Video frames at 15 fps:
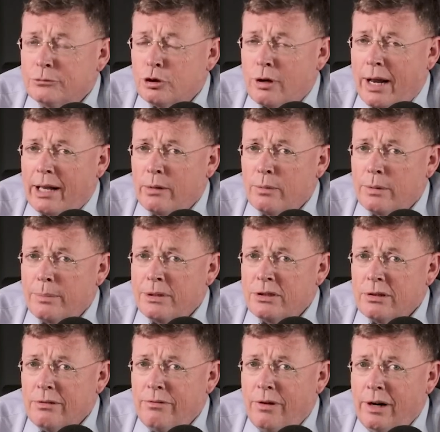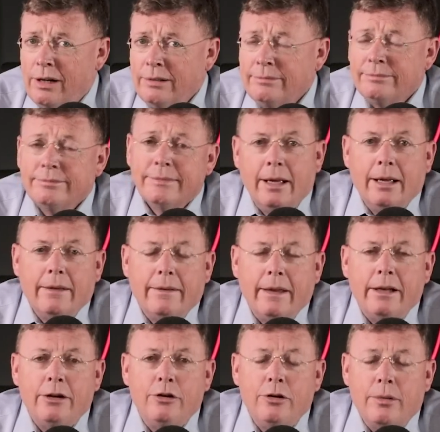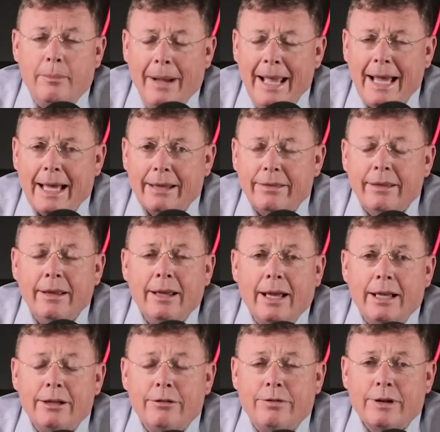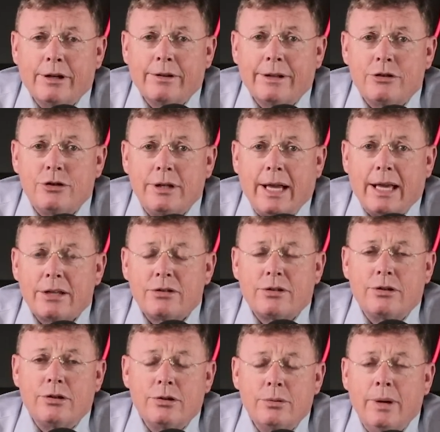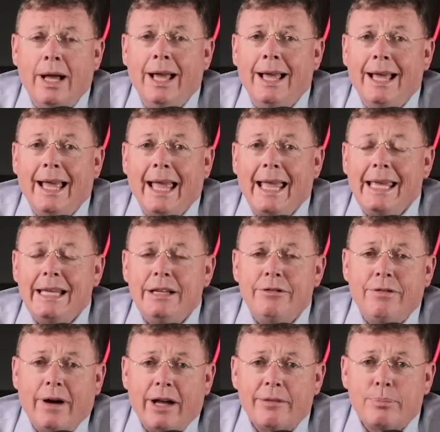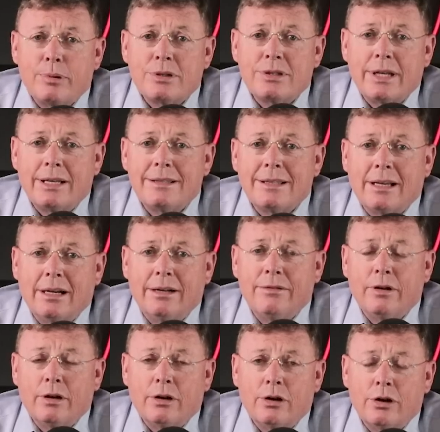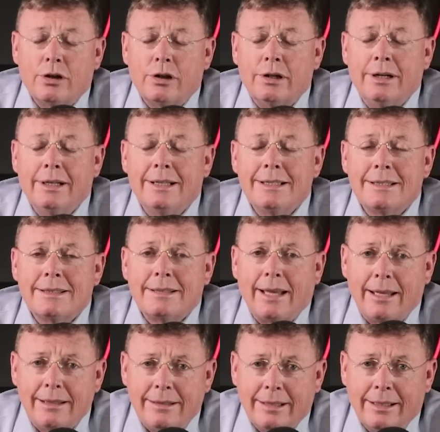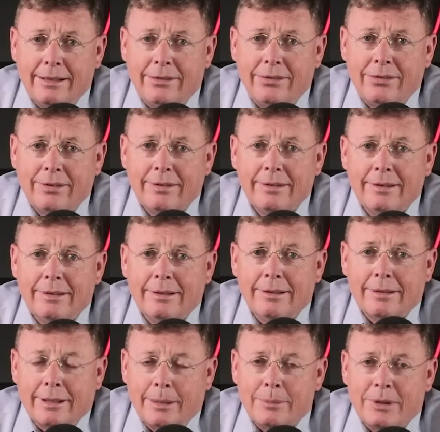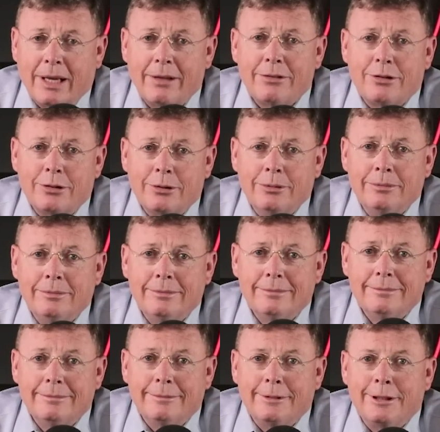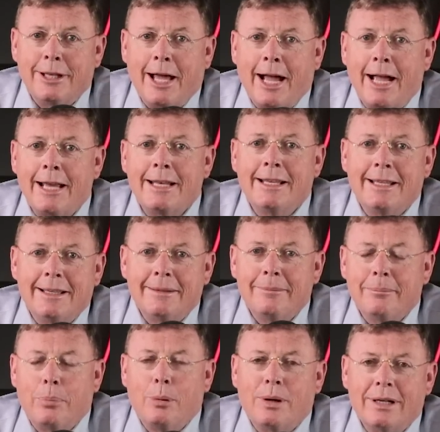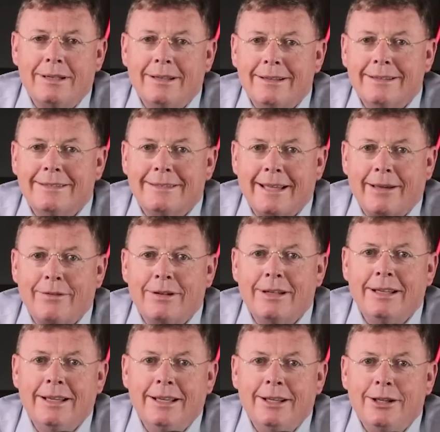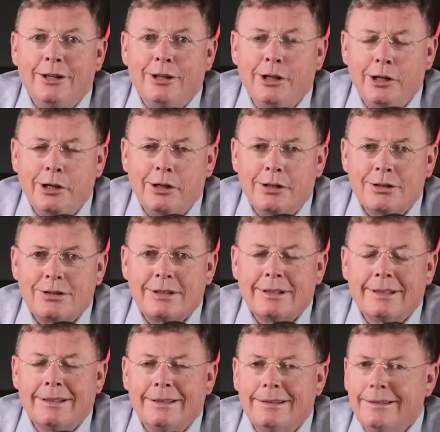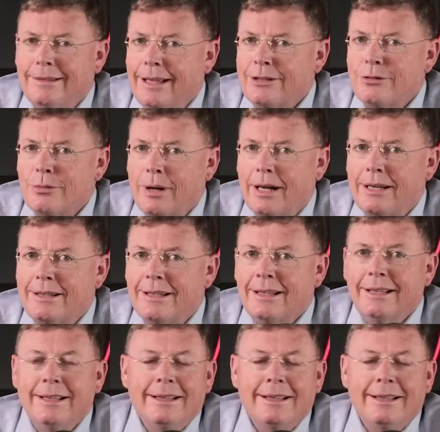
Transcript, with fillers: Tracking with me so far? Then you do the math and you figure that she has to do 85% of her sentence. Comes out to 9.7 years. That's right.